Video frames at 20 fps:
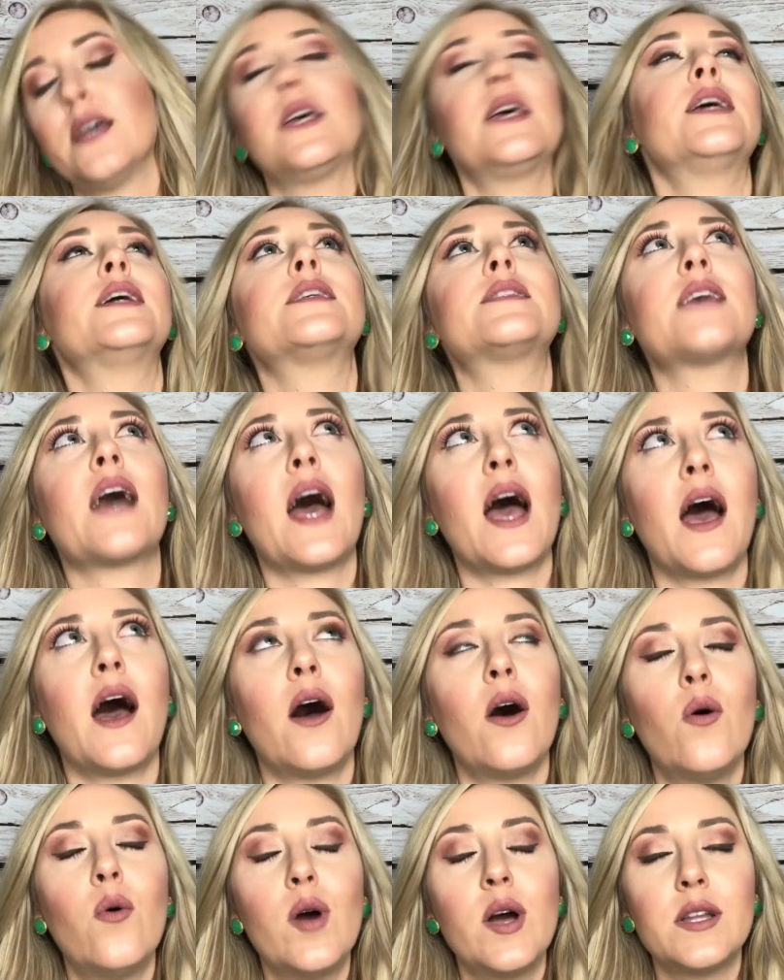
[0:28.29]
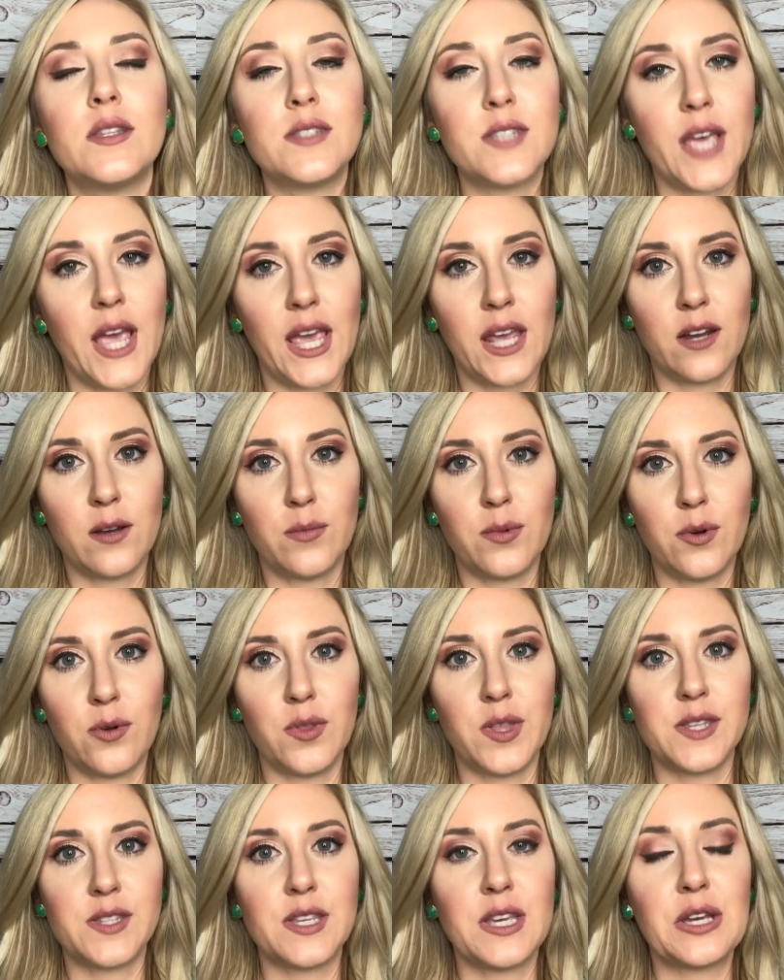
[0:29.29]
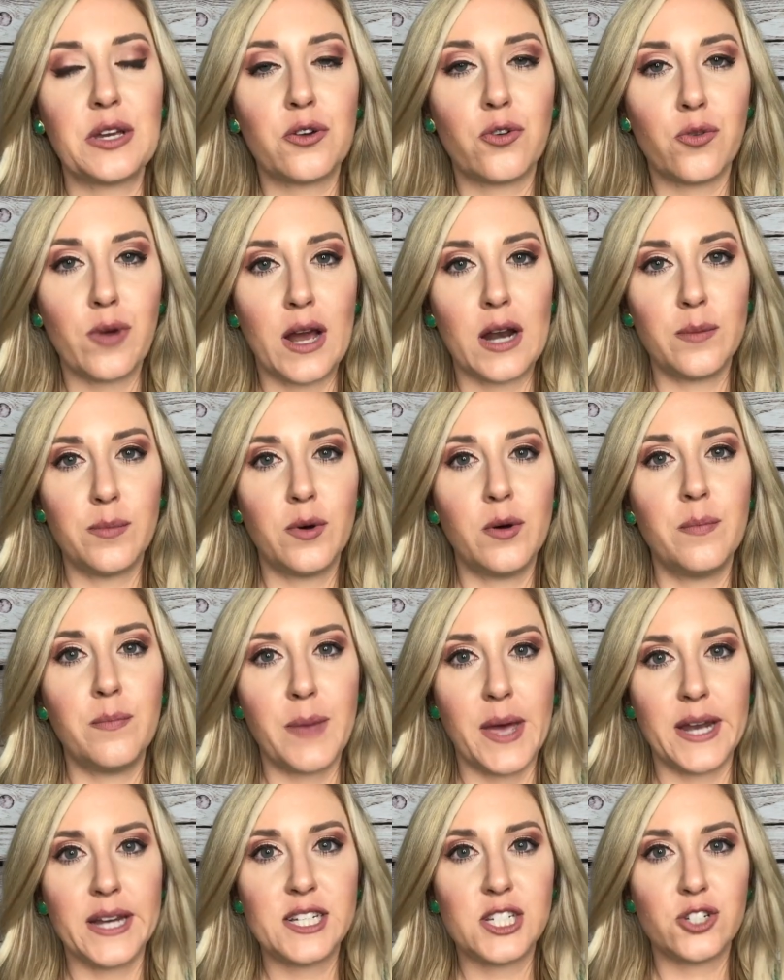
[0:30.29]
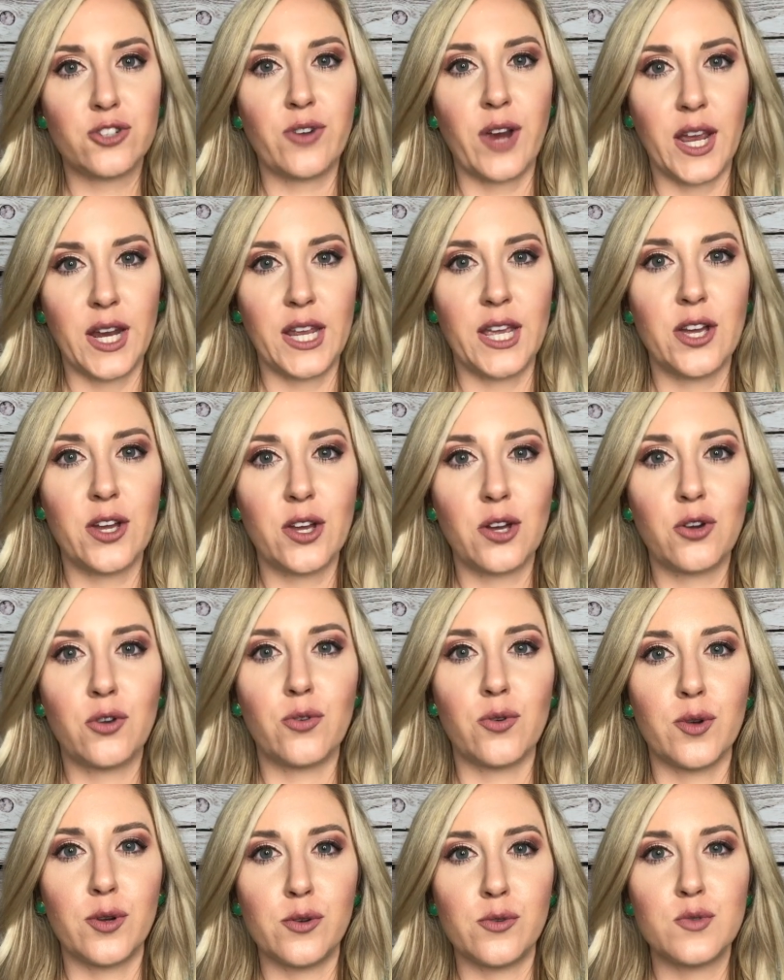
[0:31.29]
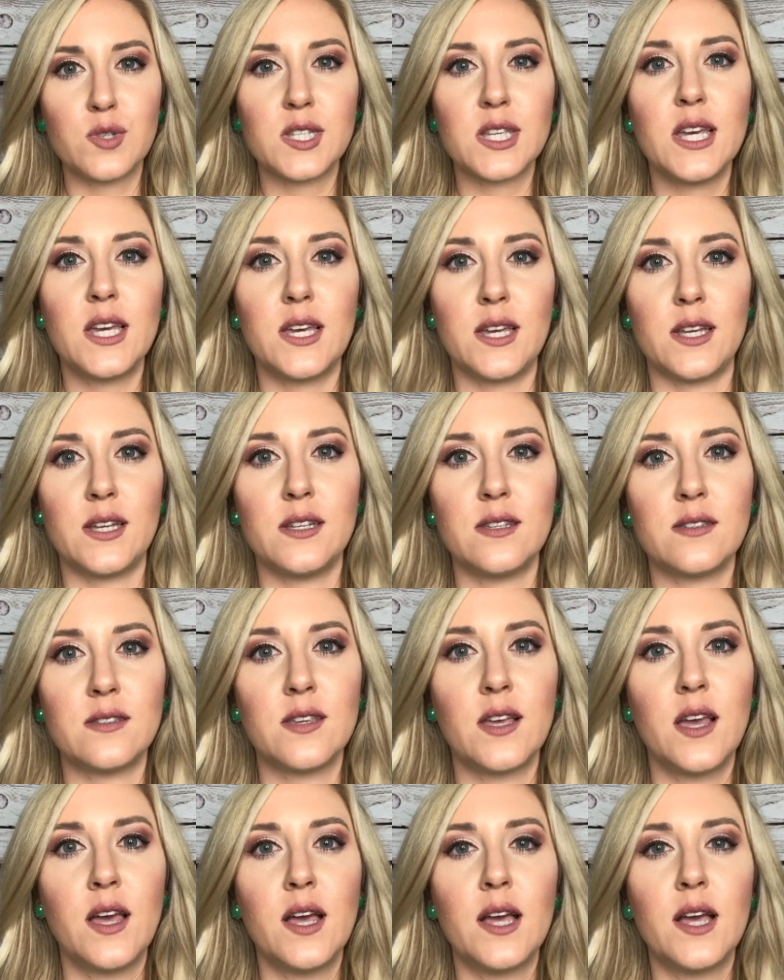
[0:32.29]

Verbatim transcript: is how attainable this incredible Mediterranean cruise is